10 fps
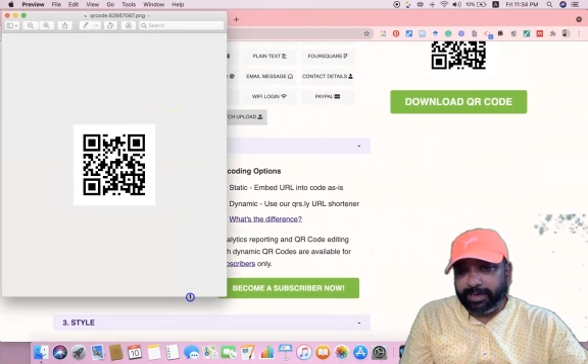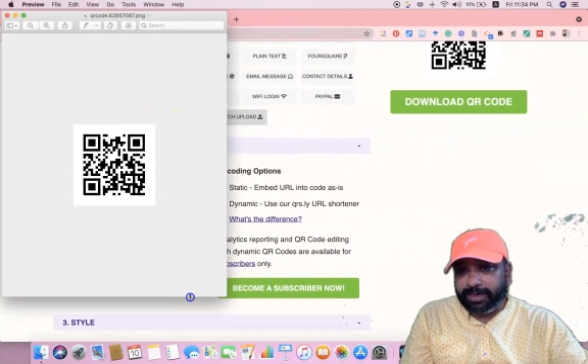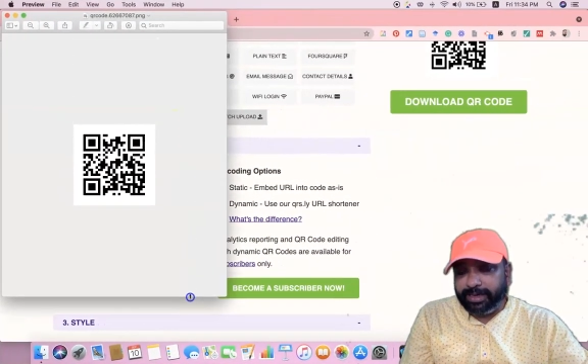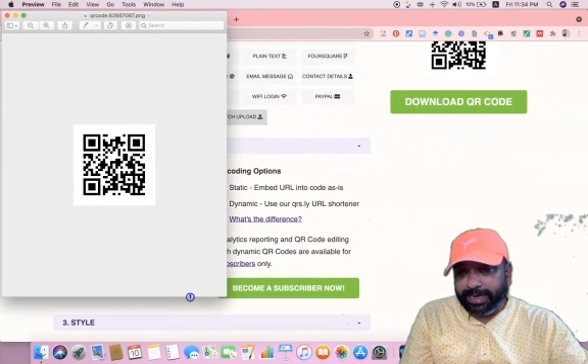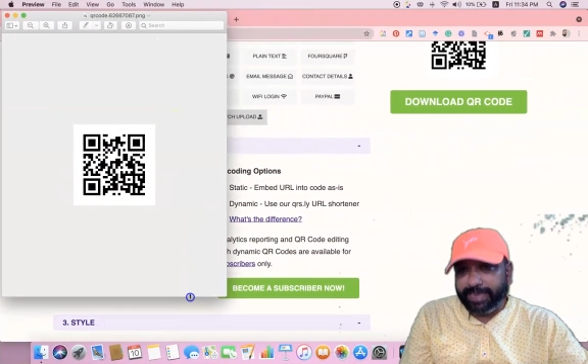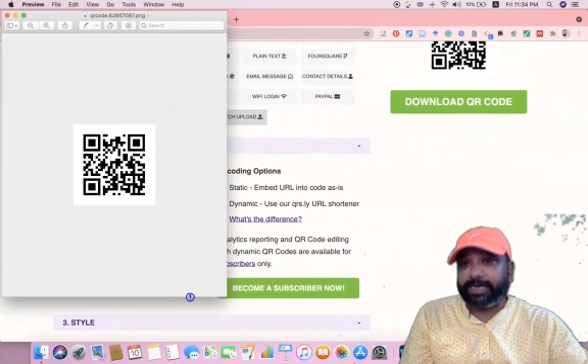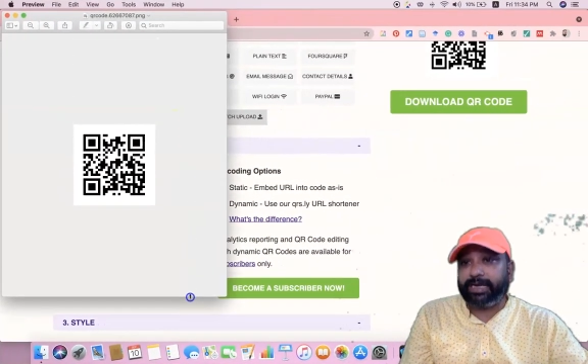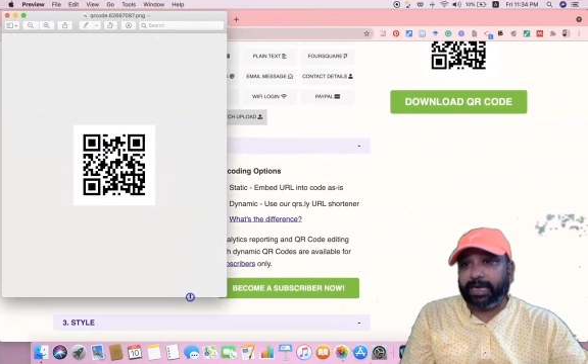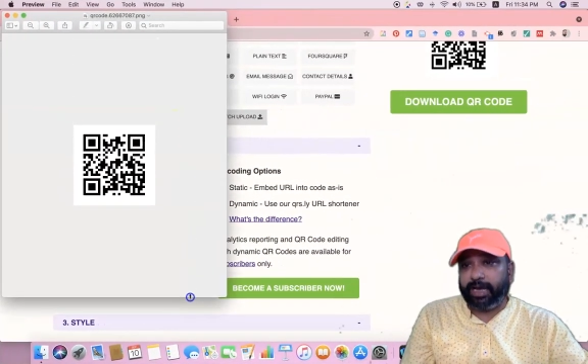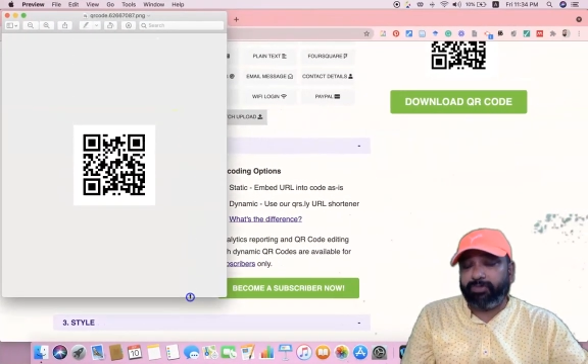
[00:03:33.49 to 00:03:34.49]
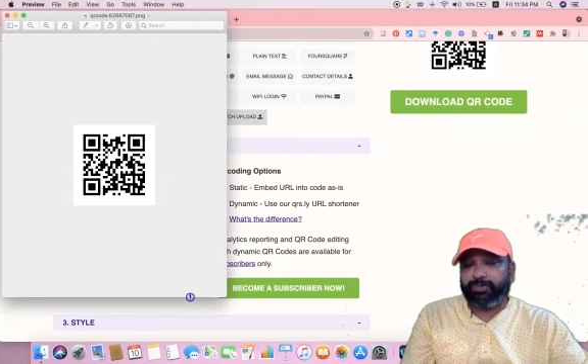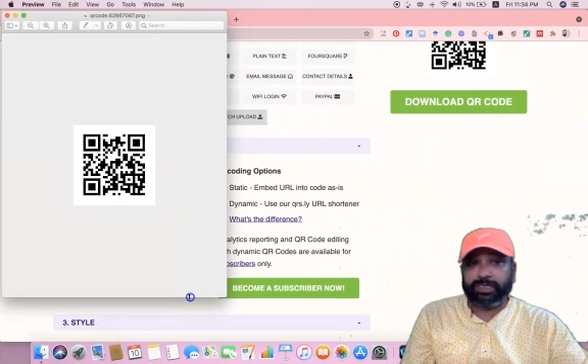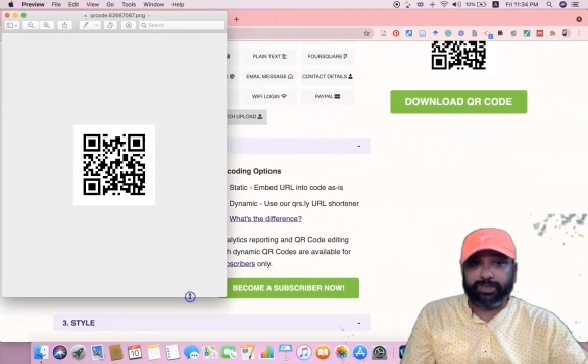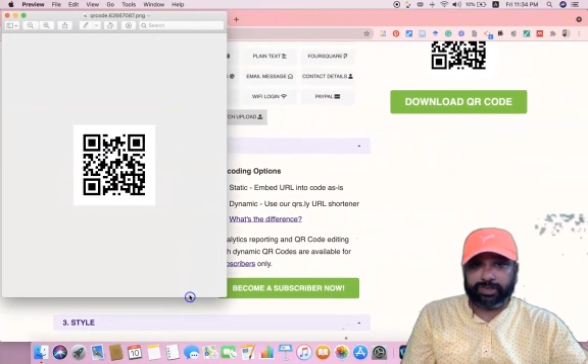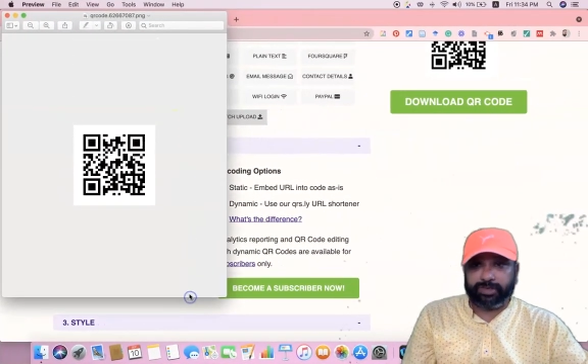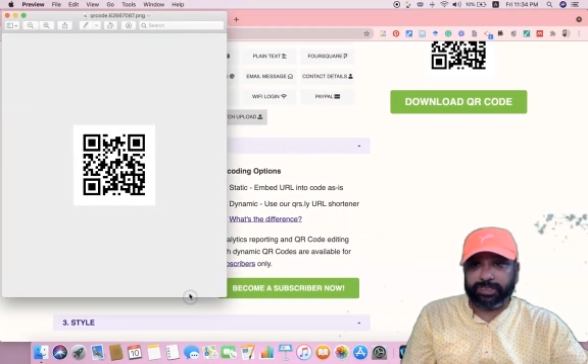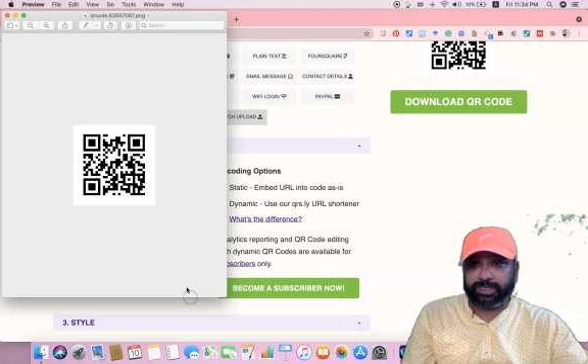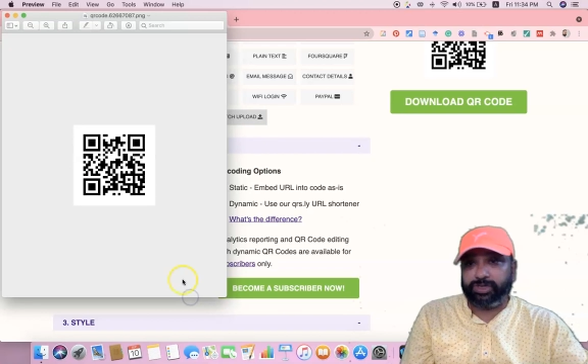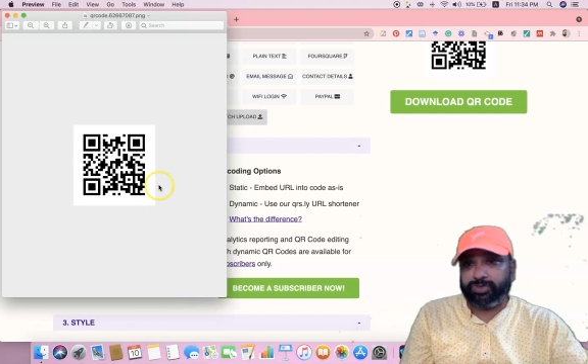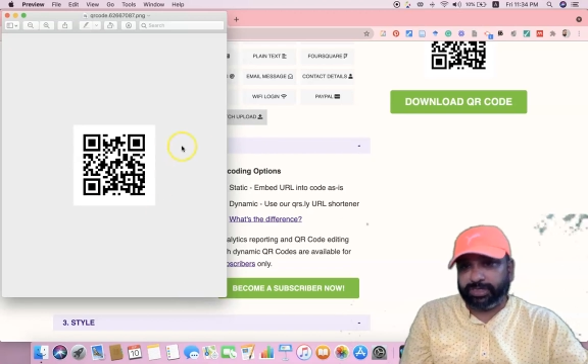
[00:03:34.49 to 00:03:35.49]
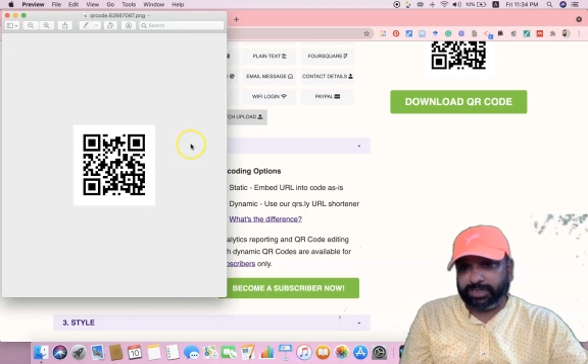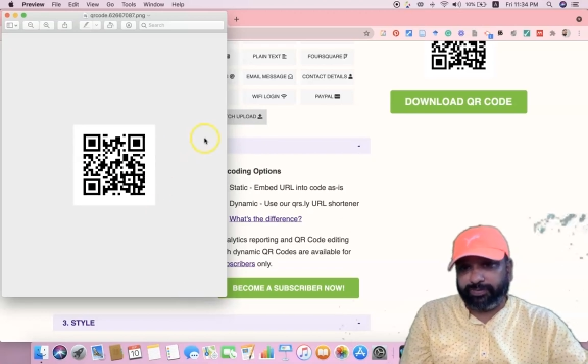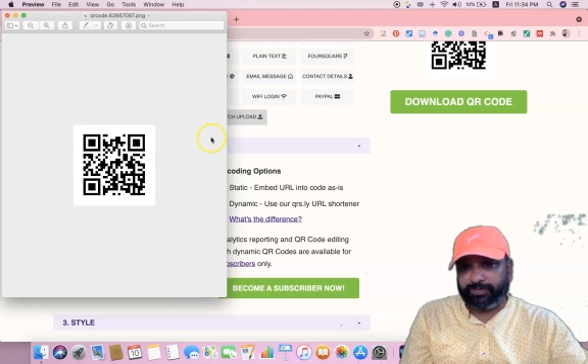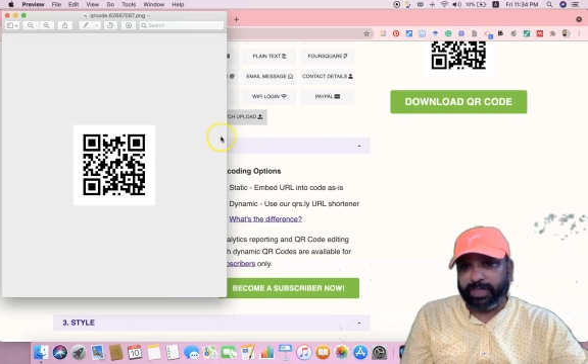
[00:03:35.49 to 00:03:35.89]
created now with the use of this QR stuff.